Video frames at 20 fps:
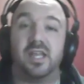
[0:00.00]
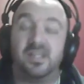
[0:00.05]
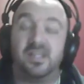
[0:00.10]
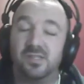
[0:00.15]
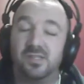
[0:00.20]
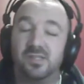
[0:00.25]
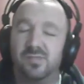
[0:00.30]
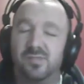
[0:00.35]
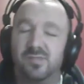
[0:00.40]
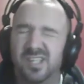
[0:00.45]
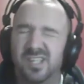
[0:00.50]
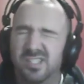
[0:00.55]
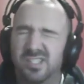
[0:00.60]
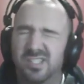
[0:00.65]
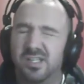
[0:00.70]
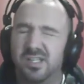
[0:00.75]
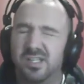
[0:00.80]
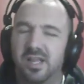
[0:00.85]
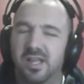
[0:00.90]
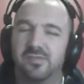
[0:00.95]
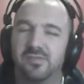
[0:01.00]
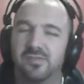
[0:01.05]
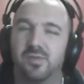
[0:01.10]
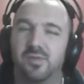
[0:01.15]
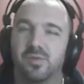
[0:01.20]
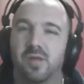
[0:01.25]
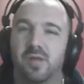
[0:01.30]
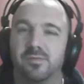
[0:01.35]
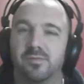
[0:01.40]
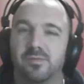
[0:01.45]
And this one's actually going to have
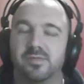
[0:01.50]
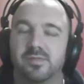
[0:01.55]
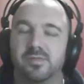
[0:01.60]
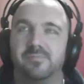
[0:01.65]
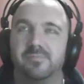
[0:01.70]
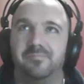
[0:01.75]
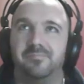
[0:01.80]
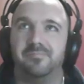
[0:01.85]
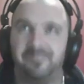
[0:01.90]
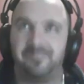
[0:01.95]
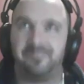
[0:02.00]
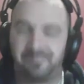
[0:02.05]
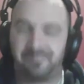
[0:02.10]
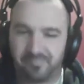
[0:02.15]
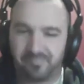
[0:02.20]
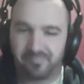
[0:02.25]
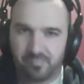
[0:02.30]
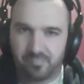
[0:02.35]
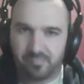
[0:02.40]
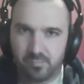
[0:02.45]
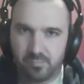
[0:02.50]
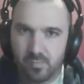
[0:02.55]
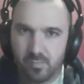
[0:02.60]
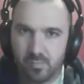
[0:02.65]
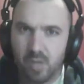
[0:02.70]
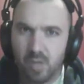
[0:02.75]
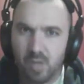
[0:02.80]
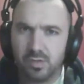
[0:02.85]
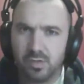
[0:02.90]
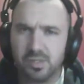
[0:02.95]
some problems.
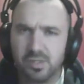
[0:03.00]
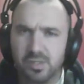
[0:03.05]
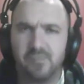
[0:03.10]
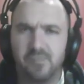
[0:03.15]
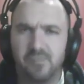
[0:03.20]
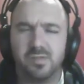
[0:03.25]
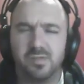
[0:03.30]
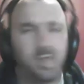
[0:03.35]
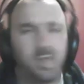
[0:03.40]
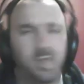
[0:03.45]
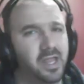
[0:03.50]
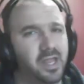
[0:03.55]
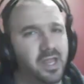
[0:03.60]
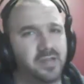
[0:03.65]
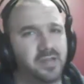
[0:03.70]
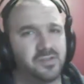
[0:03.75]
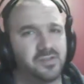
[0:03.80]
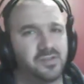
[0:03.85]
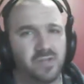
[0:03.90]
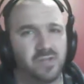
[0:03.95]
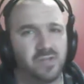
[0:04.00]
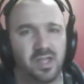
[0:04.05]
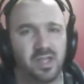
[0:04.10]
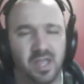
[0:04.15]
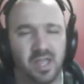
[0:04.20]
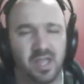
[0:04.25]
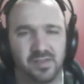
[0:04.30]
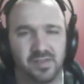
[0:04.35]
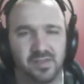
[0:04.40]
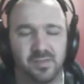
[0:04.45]
You can solve these by hand,
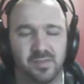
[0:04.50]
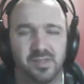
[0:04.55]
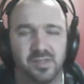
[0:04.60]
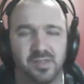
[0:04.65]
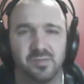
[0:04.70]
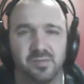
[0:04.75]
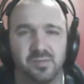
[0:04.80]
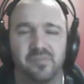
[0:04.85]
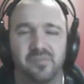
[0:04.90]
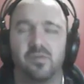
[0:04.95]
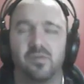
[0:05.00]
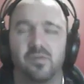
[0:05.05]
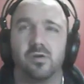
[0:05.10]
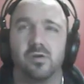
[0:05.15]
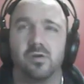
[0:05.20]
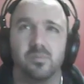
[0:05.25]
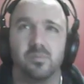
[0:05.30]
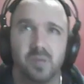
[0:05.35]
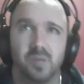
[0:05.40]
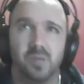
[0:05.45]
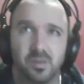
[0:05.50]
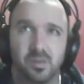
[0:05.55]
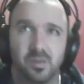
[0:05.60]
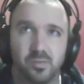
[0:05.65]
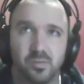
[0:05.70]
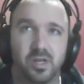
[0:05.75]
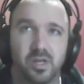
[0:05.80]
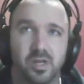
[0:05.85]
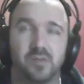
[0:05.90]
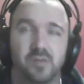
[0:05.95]
as I mentioned before, but
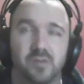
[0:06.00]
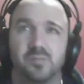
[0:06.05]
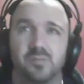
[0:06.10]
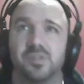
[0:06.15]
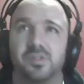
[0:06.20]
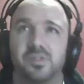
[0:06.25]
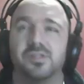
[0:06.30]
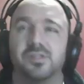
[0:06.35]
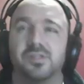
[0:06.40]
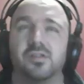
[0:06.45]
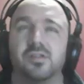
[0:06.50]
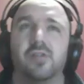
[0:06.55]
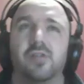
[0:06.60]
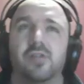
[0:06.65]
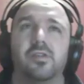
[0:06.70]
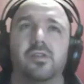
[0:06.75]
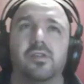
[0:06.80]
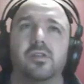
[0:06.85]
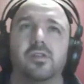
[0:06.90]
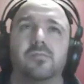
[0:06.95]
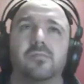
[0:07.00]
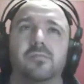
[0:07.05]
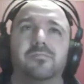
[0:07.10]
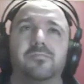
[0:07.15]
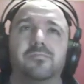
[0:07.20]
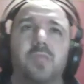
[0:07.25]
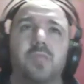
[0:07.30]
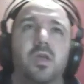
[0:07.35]
we can also put these in a calculator.